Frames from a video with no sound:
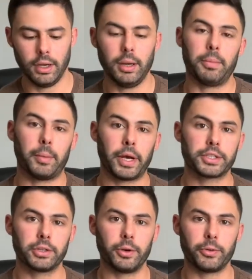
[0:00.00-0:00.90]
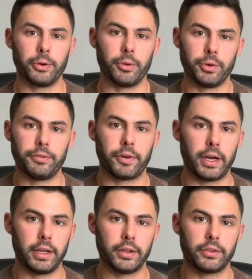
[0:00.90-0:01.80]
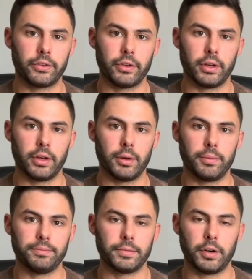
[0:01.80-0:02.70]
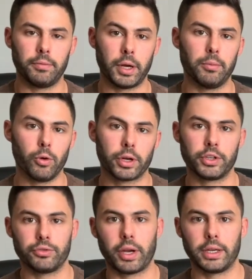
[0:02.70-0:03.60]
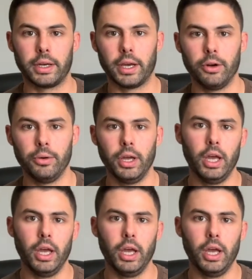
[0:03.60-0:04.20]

But I'm actually going through a refinance of my mortgage right now.